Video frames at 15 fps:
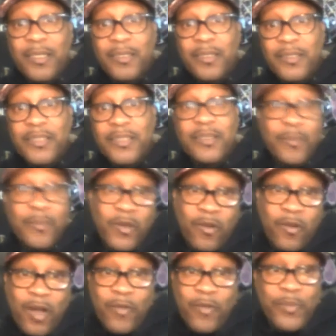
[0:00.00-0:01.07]
This is the
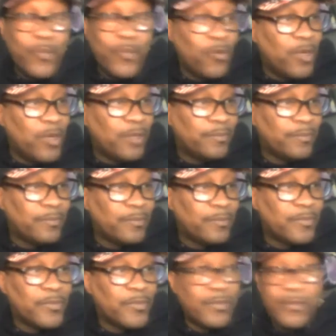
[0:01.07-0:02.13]
McGraw Report,
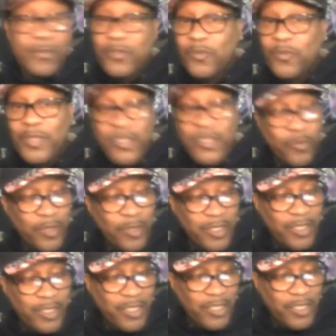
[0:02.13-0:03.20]
2020
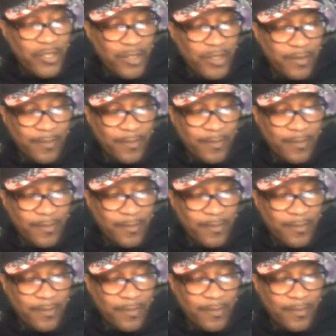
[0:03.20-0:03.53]
edition.